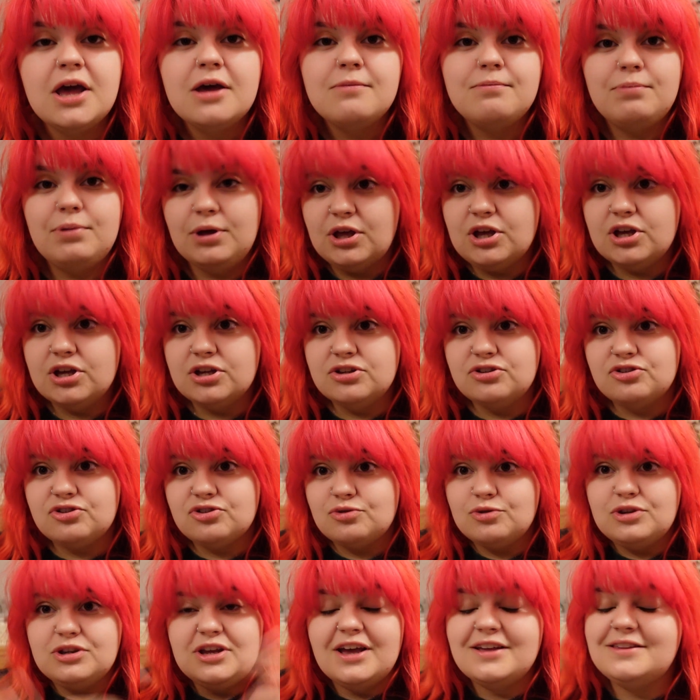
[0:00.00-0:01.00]

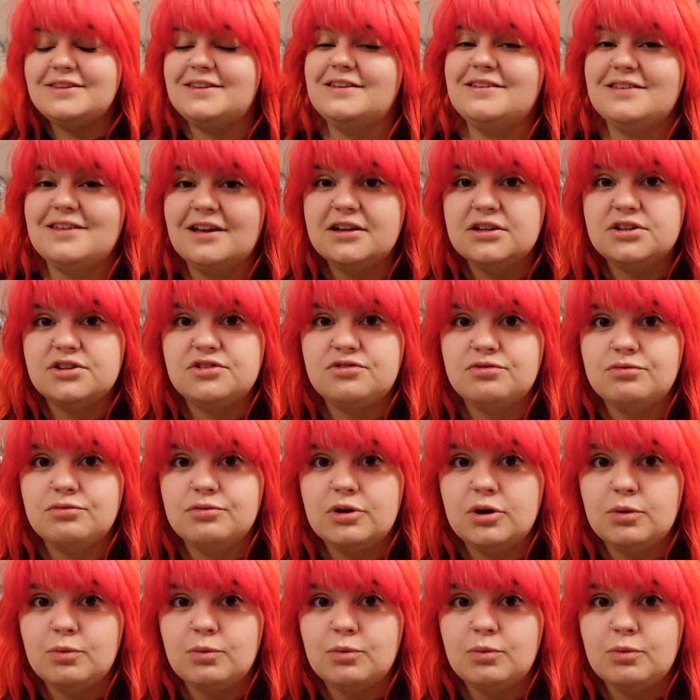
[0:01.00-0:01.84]
because yes, it does